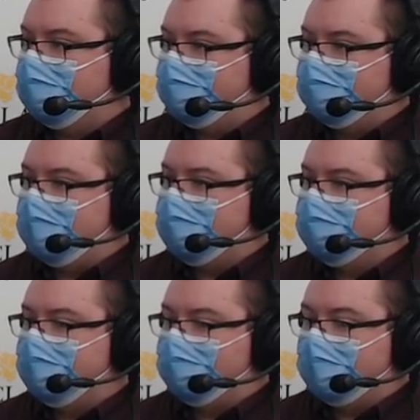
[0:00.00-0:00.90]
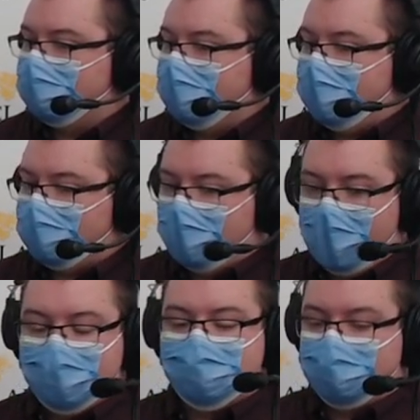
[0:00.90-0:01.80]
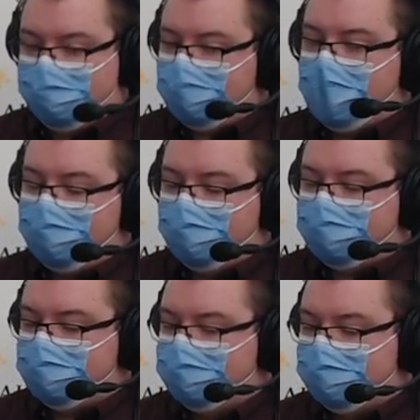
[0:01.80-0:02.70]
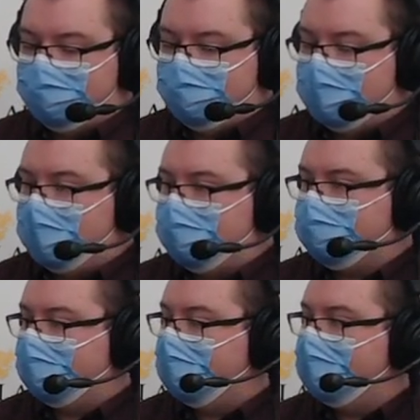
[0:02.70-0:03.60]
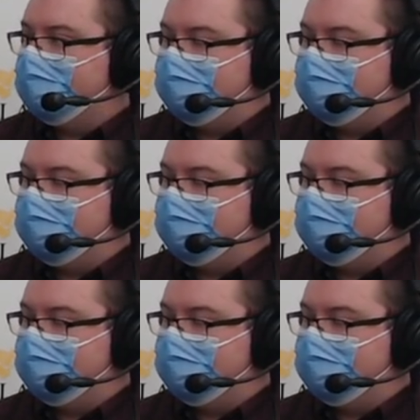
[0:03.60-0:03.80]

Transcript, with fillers: if you're dashing directly at her, instantly pop of the stone uh, Petrine gaze,